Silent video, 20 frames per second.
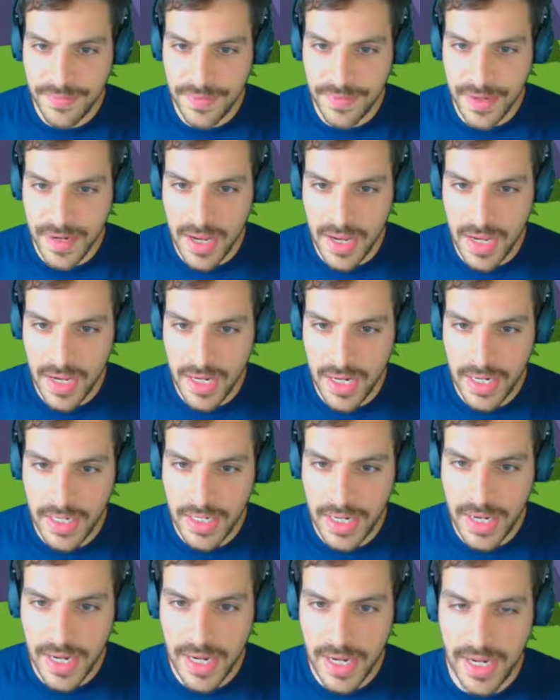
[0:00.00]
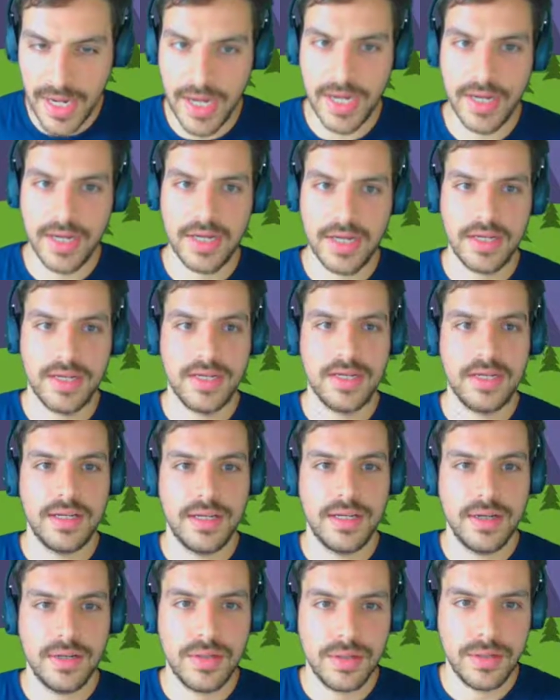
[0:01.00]
9a,
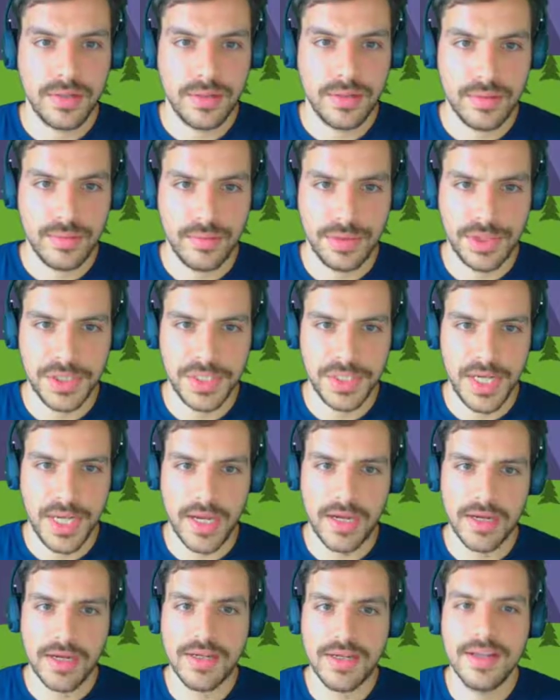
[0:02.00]
which is a.